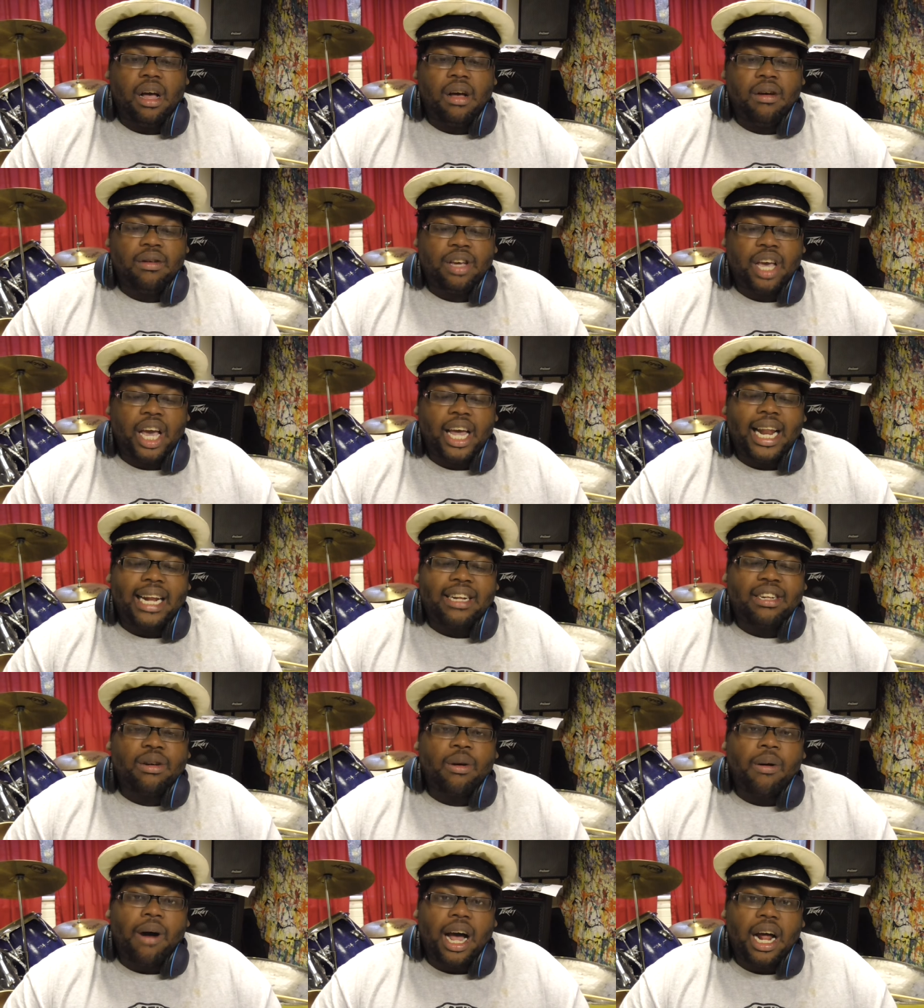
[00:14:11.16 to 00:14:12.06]
Okay,
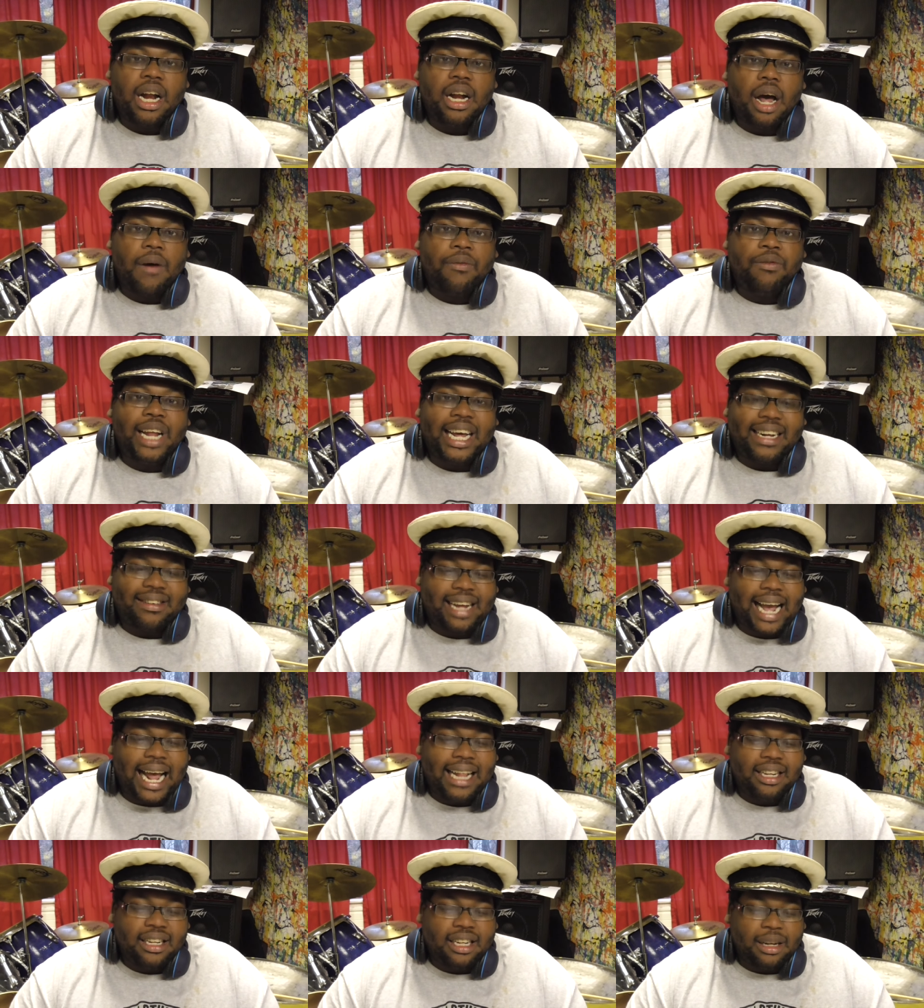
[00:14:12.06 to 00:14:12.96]
that's quite enough. Next
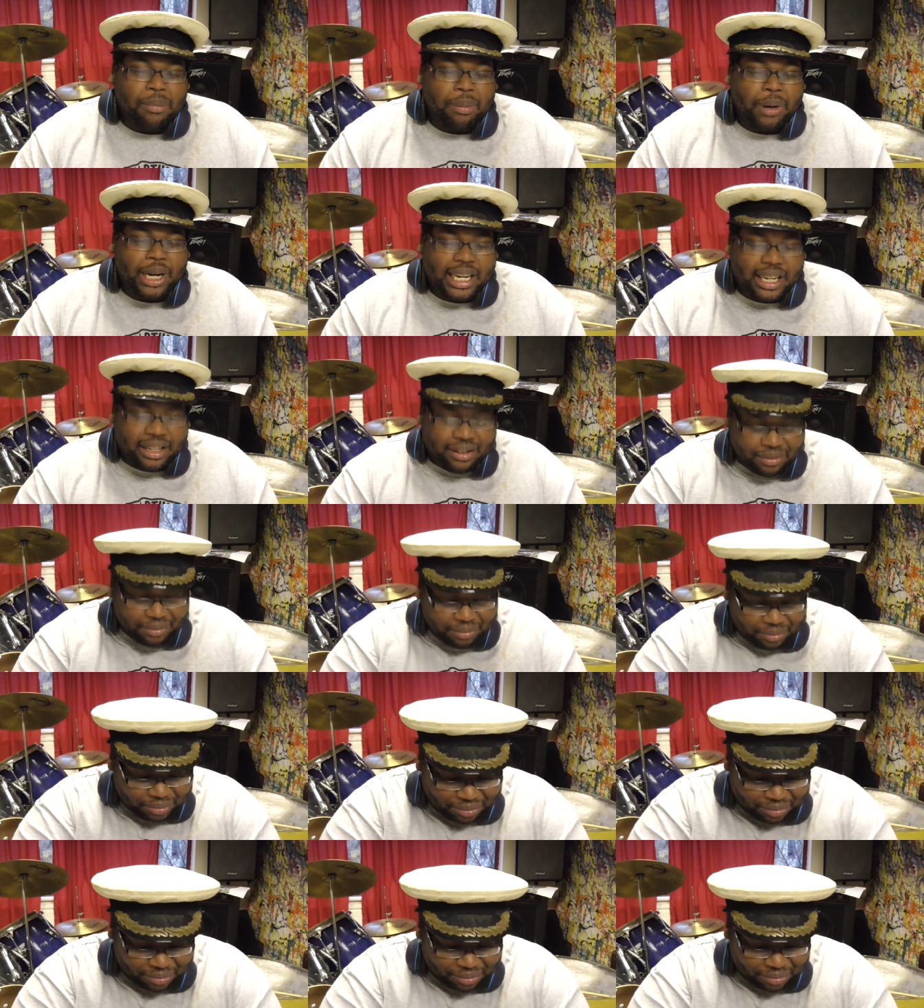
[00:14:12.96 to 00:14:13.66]
candidate, please.